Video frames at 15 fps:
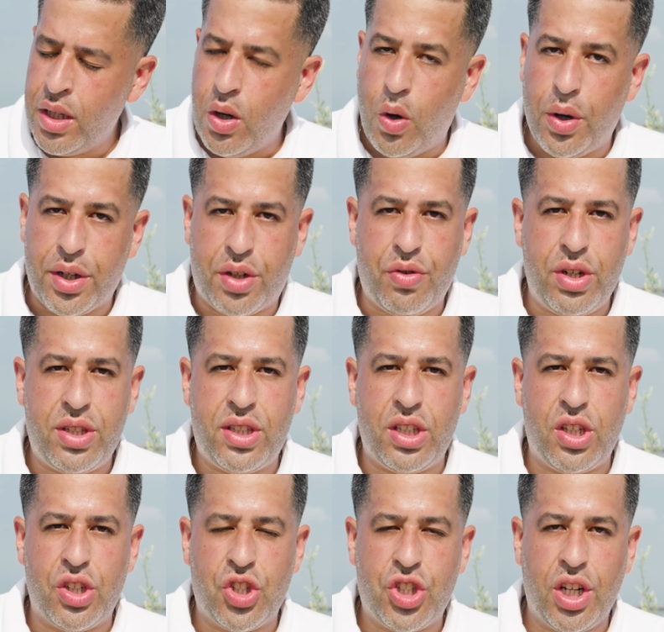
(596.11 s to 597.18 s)
or
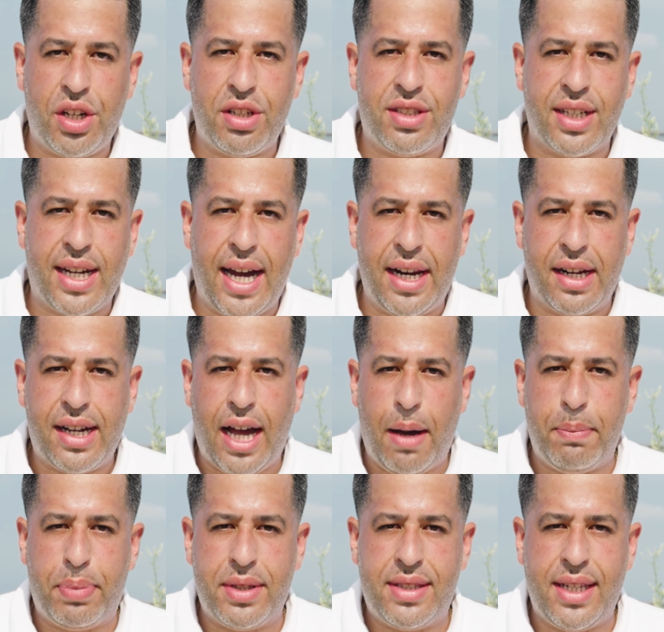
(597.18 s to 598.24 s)
increasing your shutter to kind of
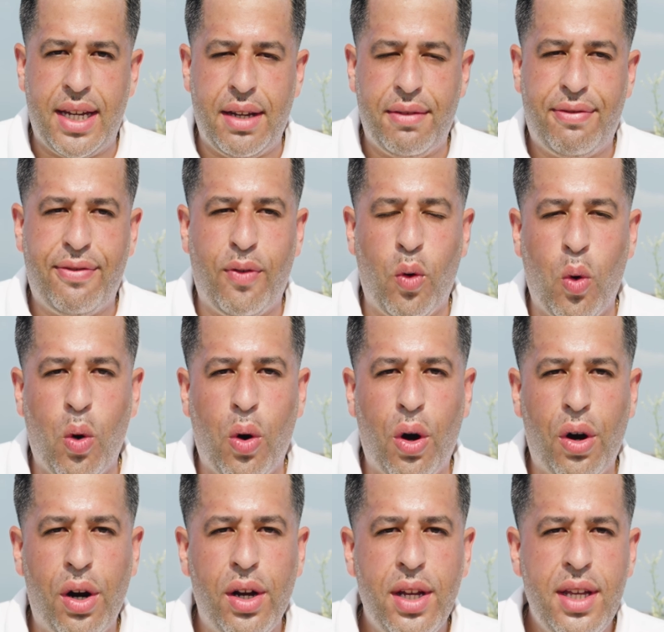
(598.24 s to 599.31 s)
compensate
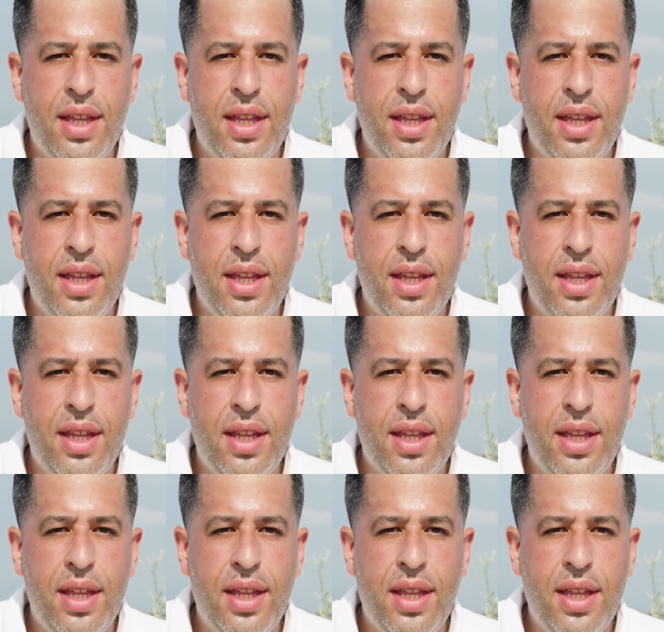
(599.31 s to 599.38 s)
for